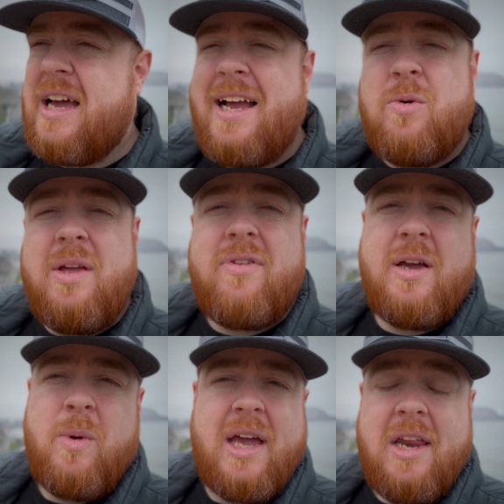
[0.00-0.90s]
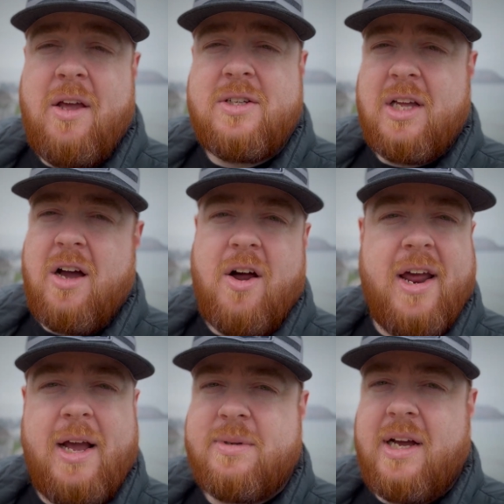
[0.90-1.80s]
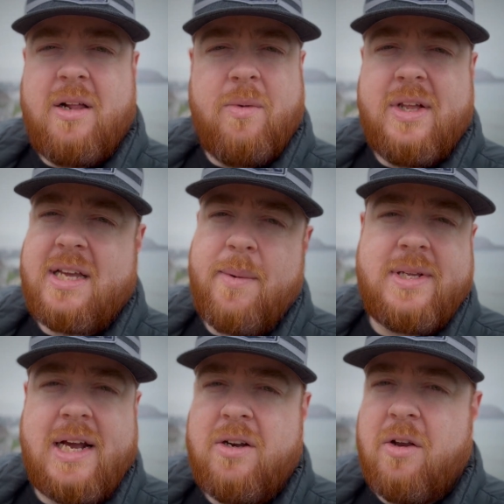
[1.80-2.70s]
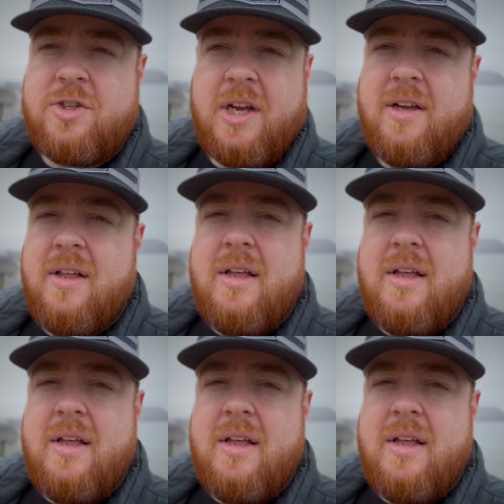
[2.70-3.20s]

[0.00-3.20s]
I don't even think we can use the Gartner hype cycle with this type of technology.